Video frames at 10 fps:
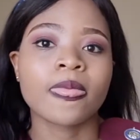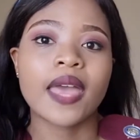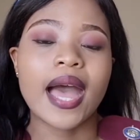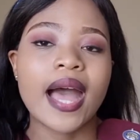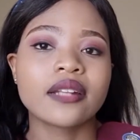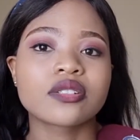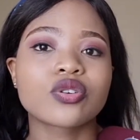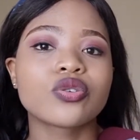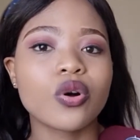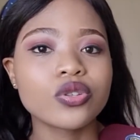and it
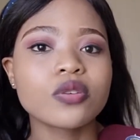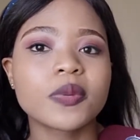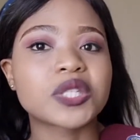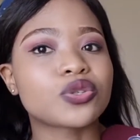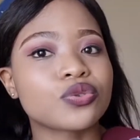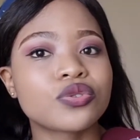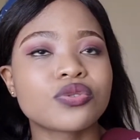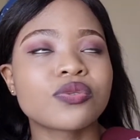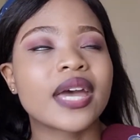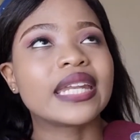could also be due
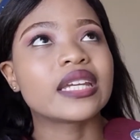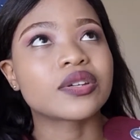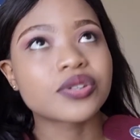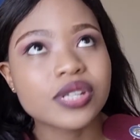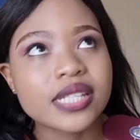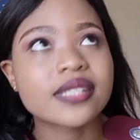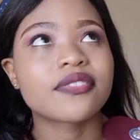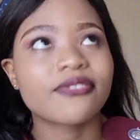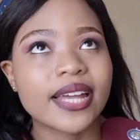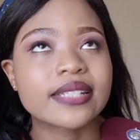to an increased
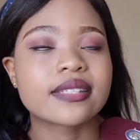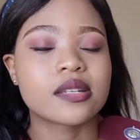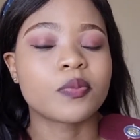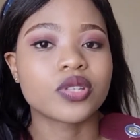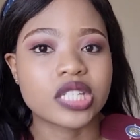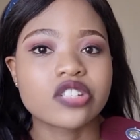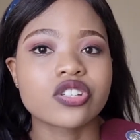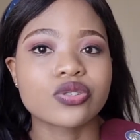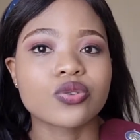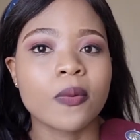fat deposition.
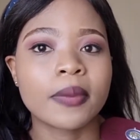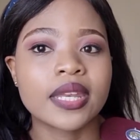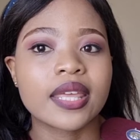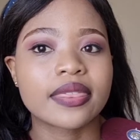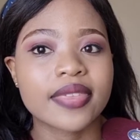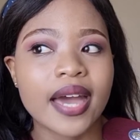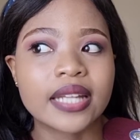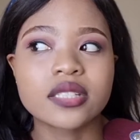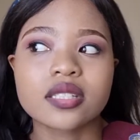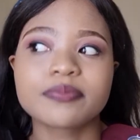So meaning
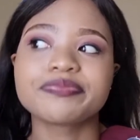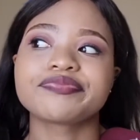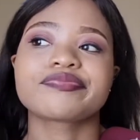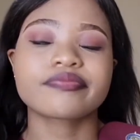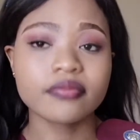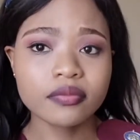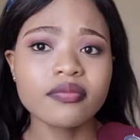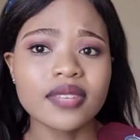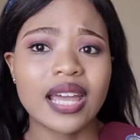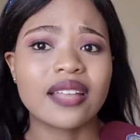that
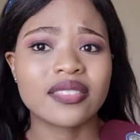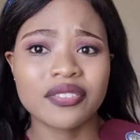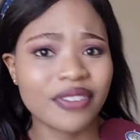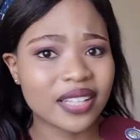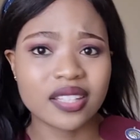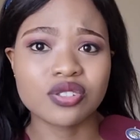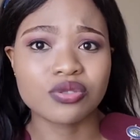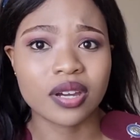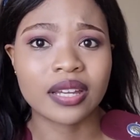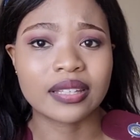the fat that you
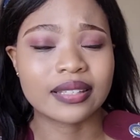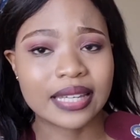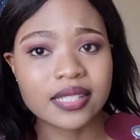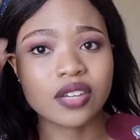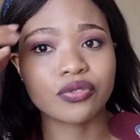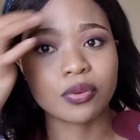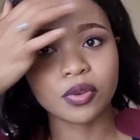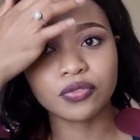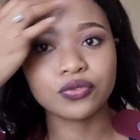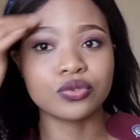are getting from
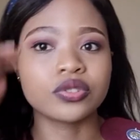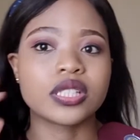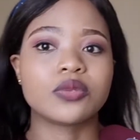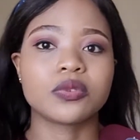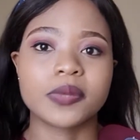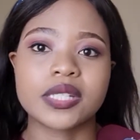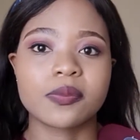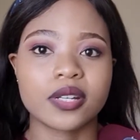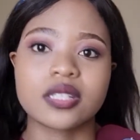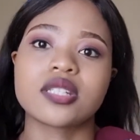your food, it will be
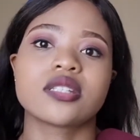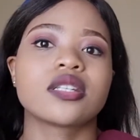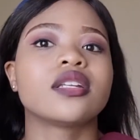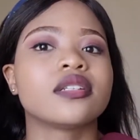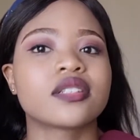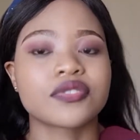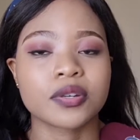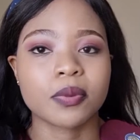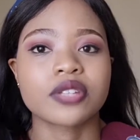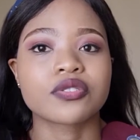deposited in
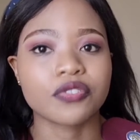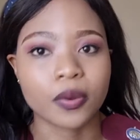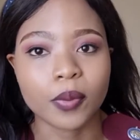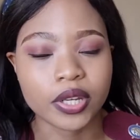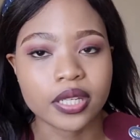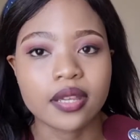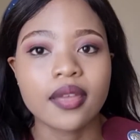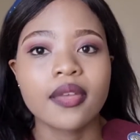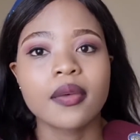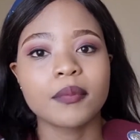different parts of your body
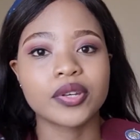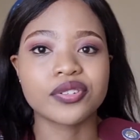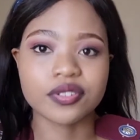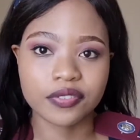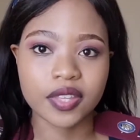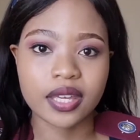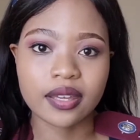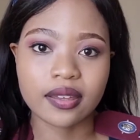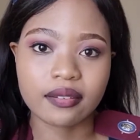because of the